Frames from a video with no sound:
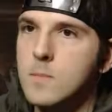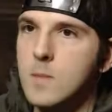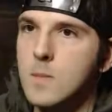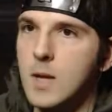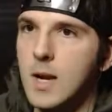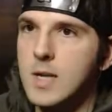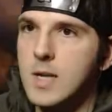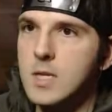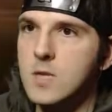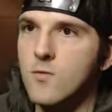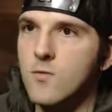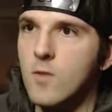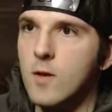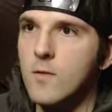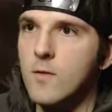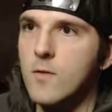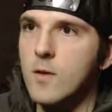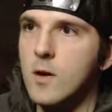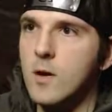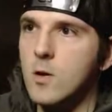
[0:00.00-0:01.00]
I just want to
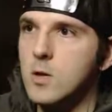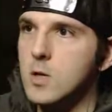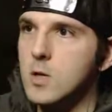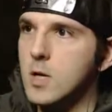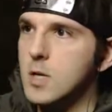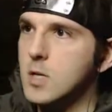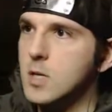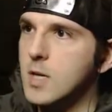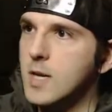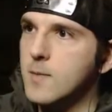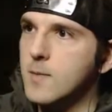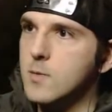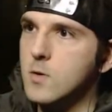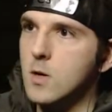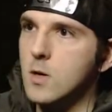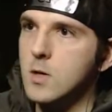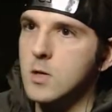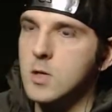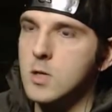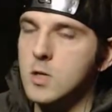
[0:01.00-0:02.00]
quit, or should I keep
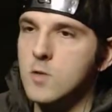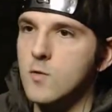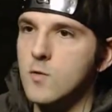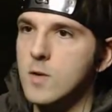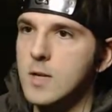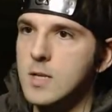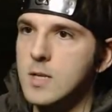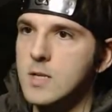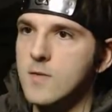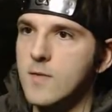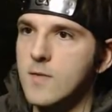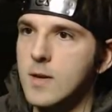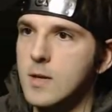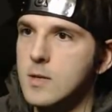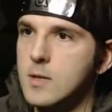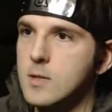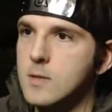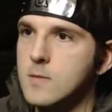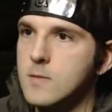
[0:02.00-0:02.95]
trying to destroy these things?